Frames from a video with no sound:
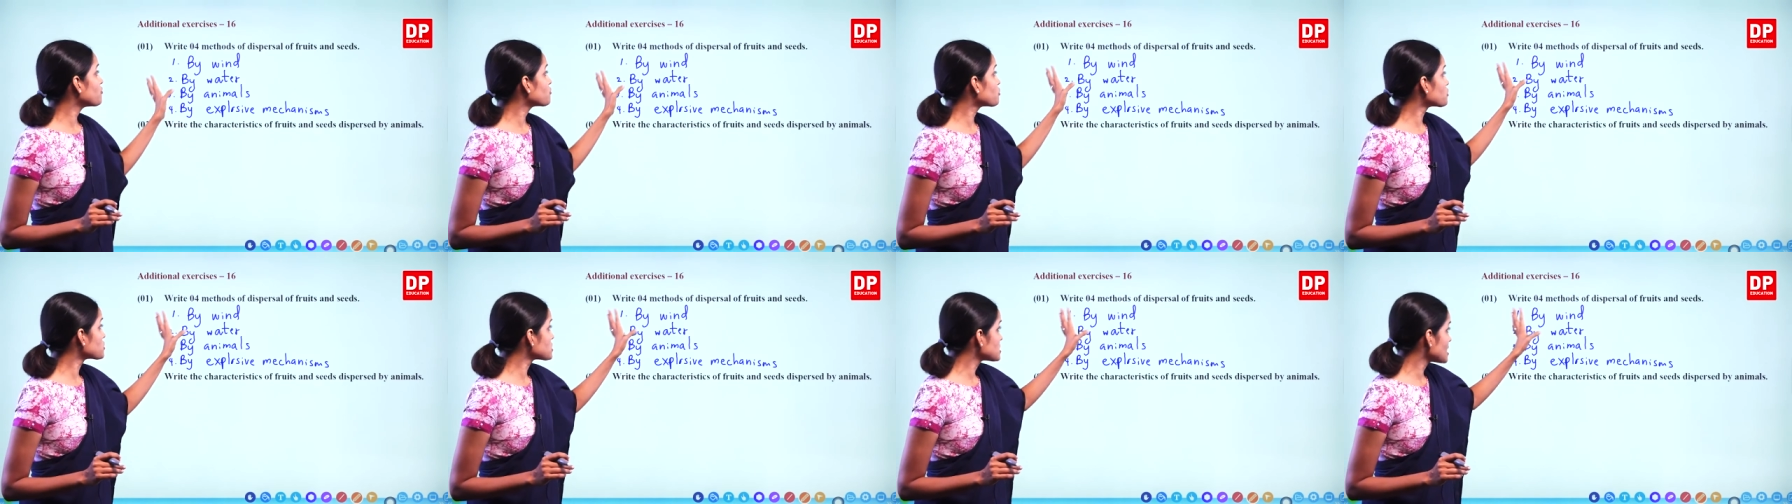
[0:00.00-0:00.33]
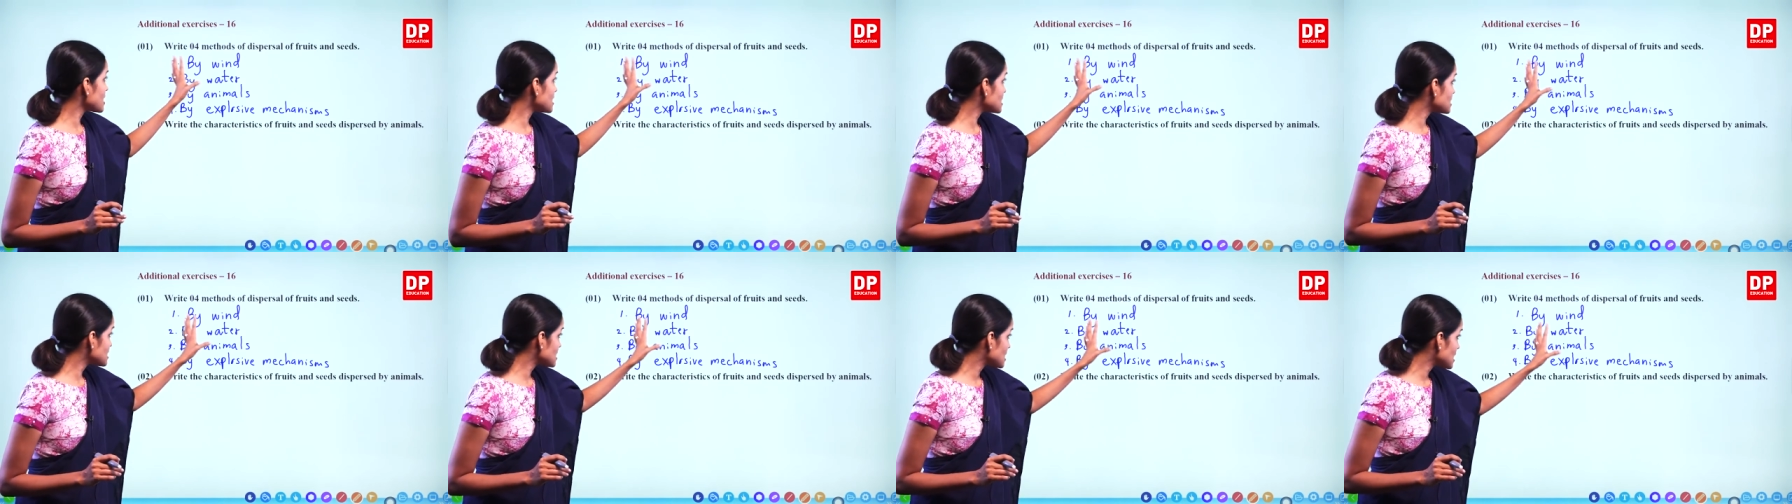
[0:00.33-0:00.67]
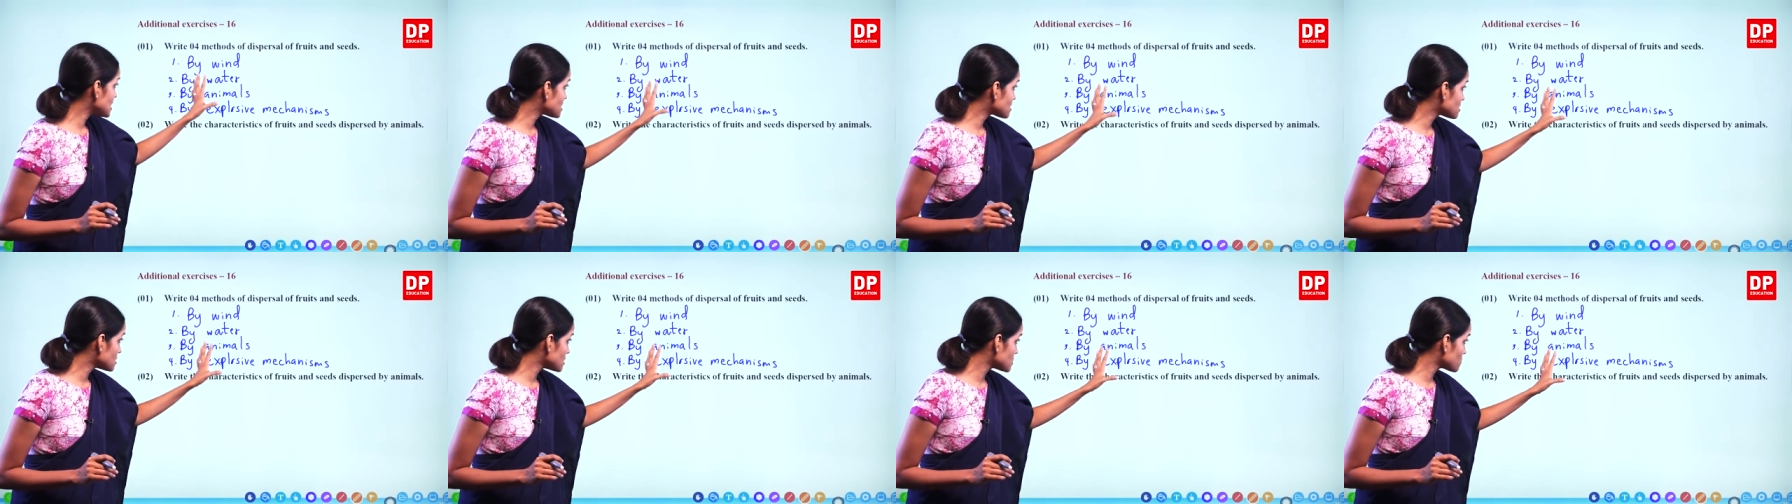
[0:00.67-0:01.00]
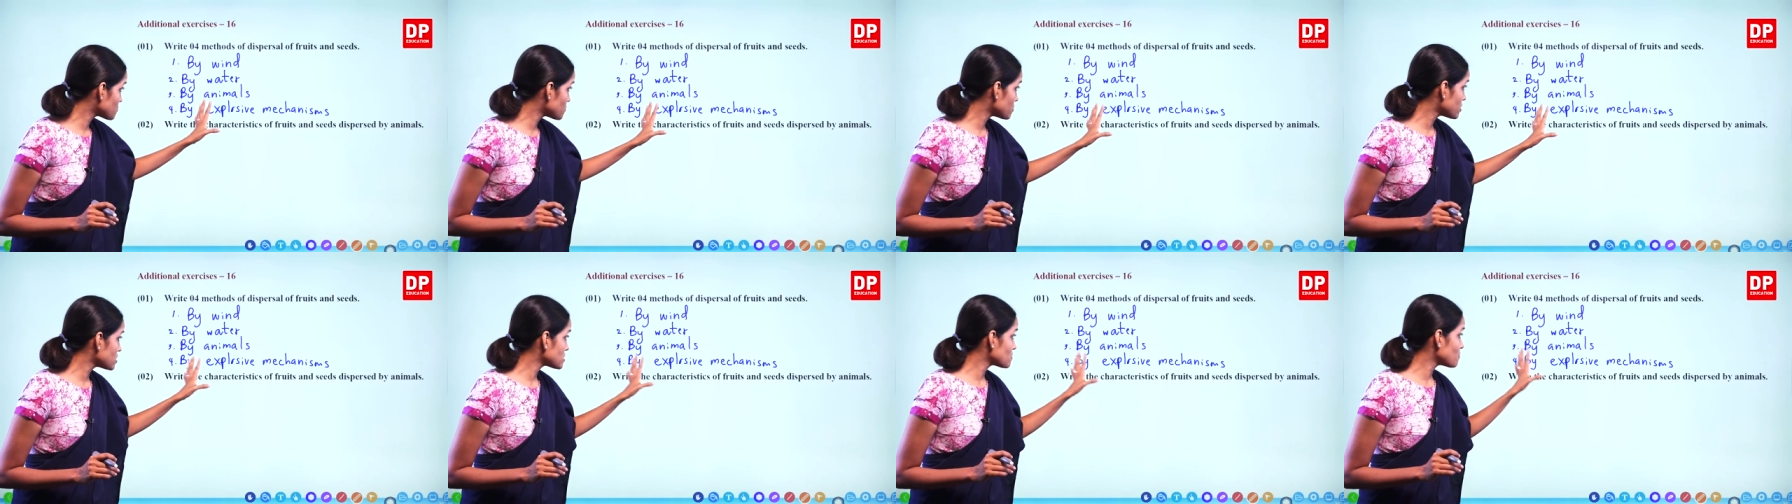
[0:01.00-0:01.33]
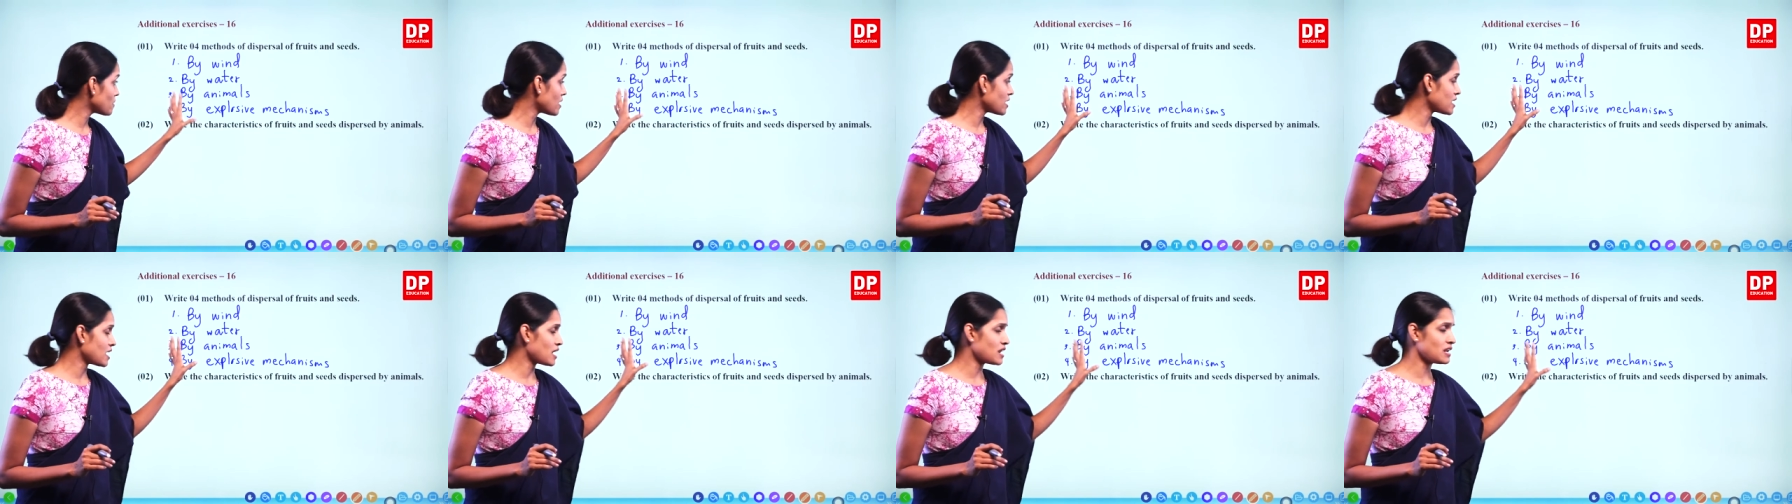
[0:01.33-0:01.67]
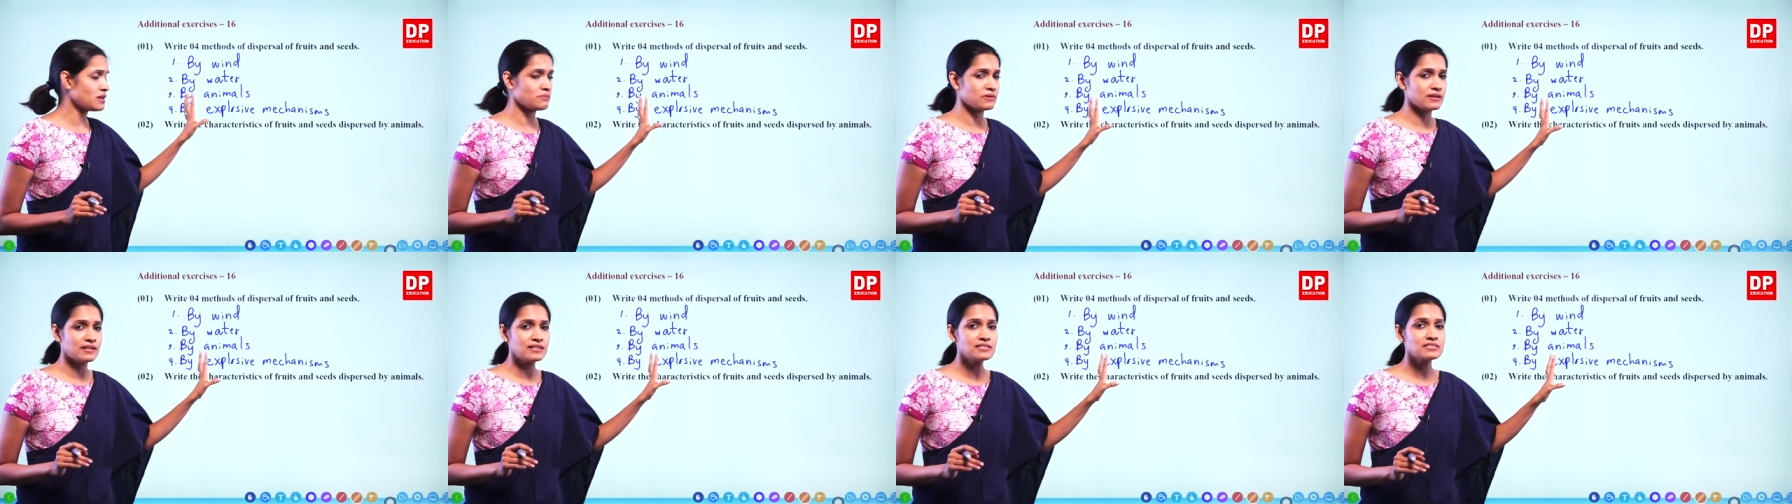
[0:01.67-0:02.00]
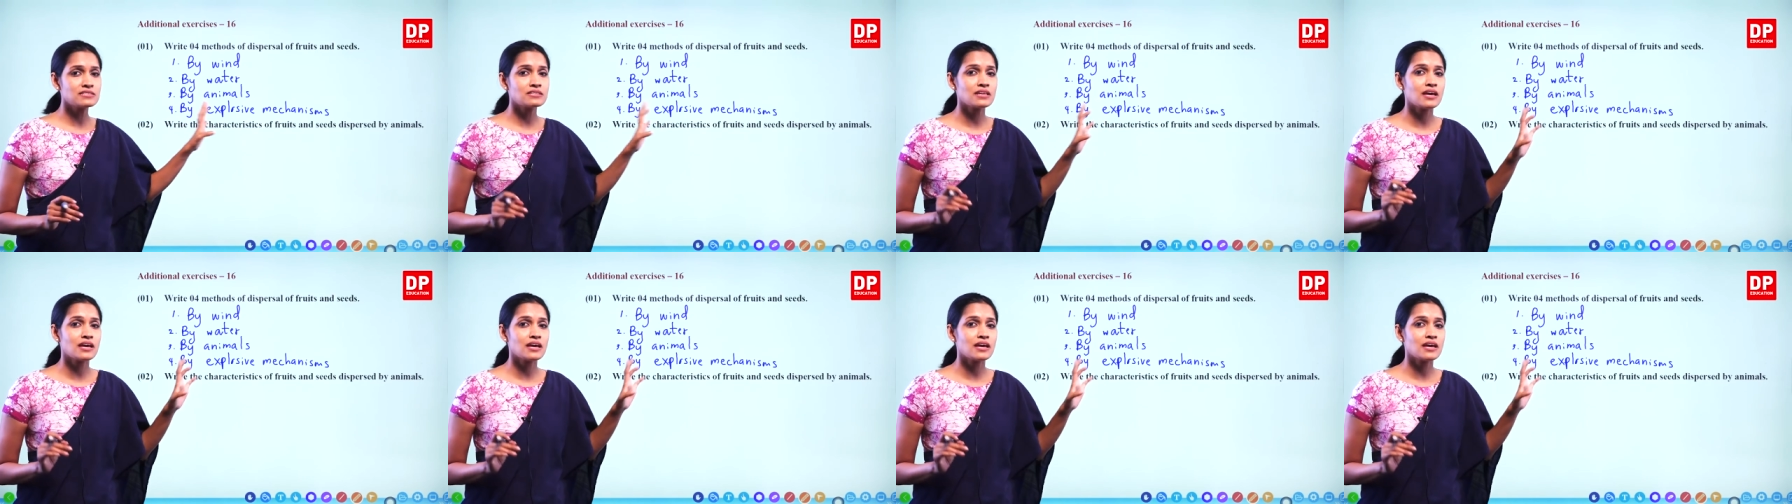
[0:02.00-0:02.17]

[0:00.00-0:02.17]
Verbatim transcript: fruits and seeds dispersed by animals.